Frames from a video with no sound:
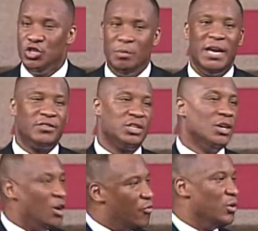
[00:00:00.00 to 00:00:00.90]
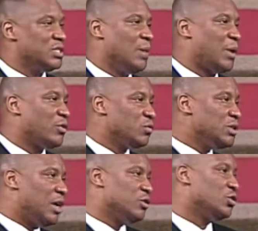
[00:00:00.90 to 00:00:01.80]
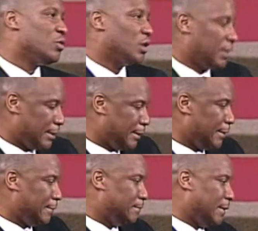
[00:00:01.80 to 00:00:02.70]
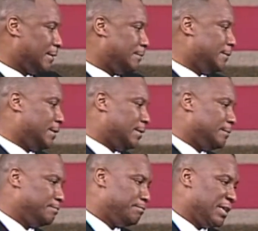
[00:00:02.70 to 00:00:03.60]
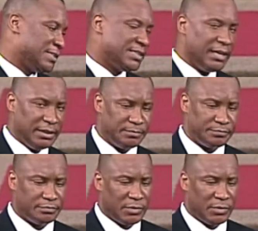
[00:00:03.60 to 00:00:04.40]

You may have to, for example, I was doing a study